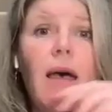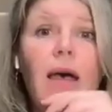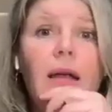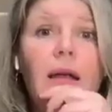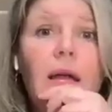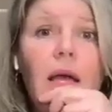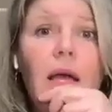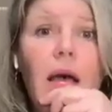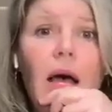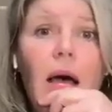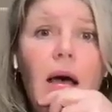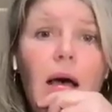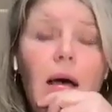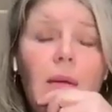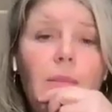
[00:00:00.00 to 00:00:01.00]
that.
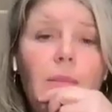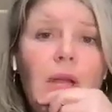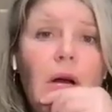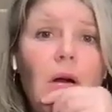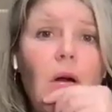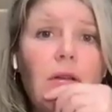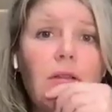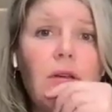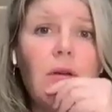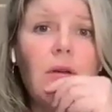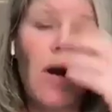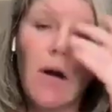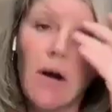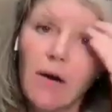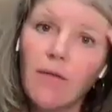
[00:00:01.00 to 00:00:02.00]
There also
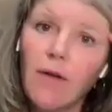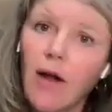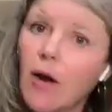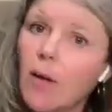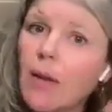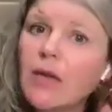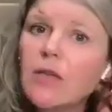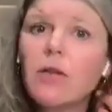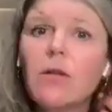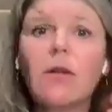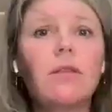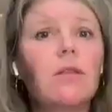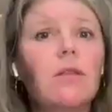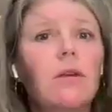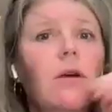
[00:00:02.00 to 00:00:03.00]
are environmental
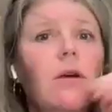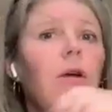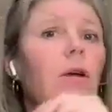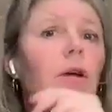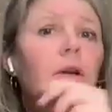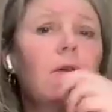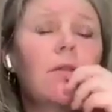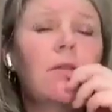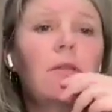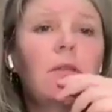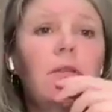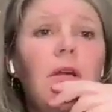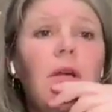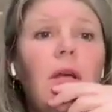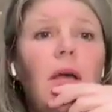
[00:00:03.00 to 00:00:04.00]

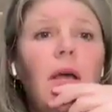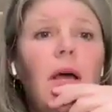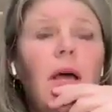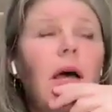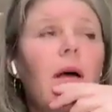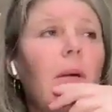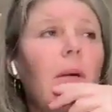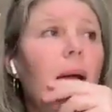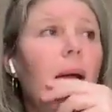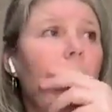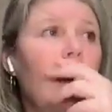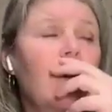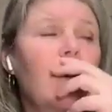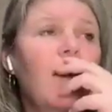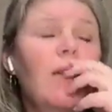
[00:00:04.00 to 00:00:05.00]
concerns
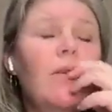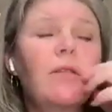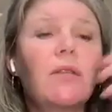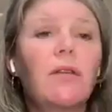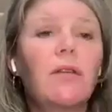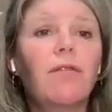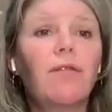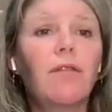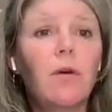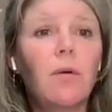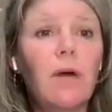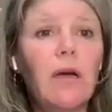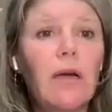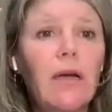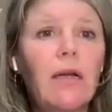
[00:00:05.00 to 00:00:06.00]
around the use of
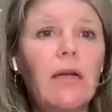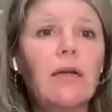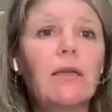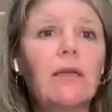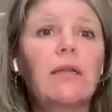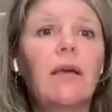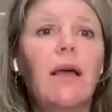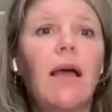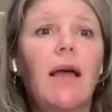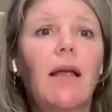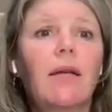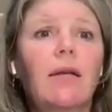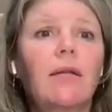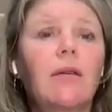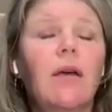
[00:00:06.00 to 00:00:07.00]
fluids
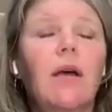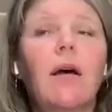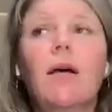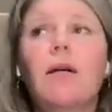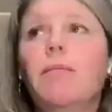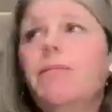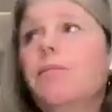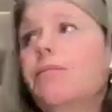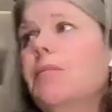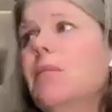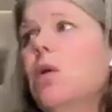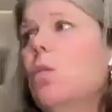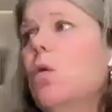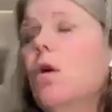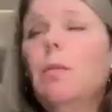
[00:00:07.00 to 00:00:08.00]
and
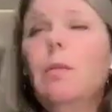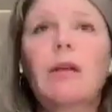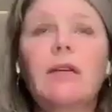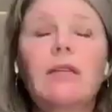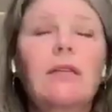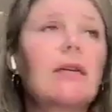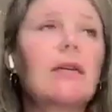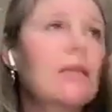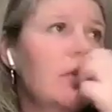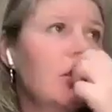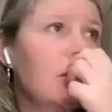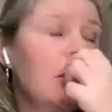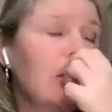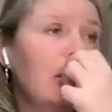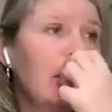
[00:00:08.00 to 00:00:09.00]
workplace
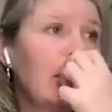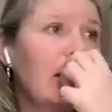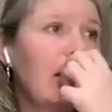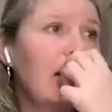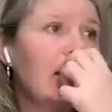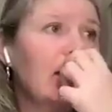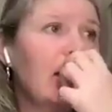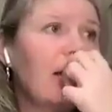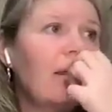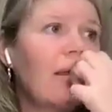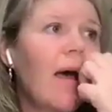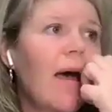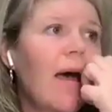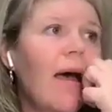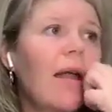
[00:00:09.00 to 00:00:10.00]
conditions and things like
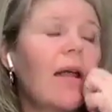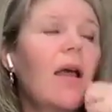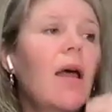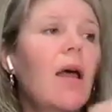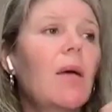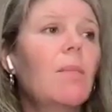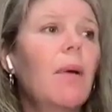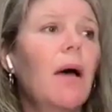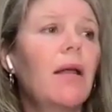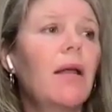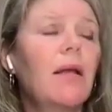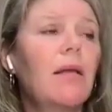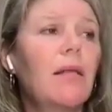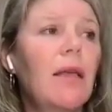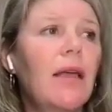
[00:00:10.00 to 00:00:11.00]
that. But
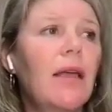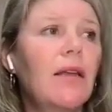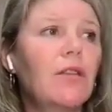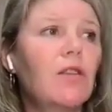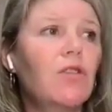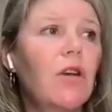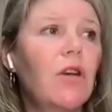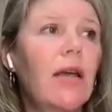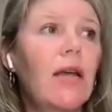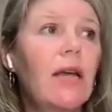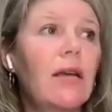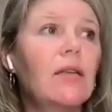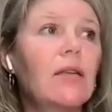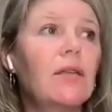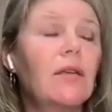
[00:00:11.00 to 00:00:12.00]
the industry
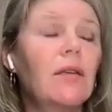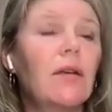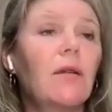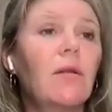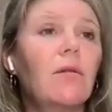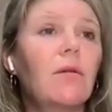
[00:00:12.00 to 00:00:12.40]
is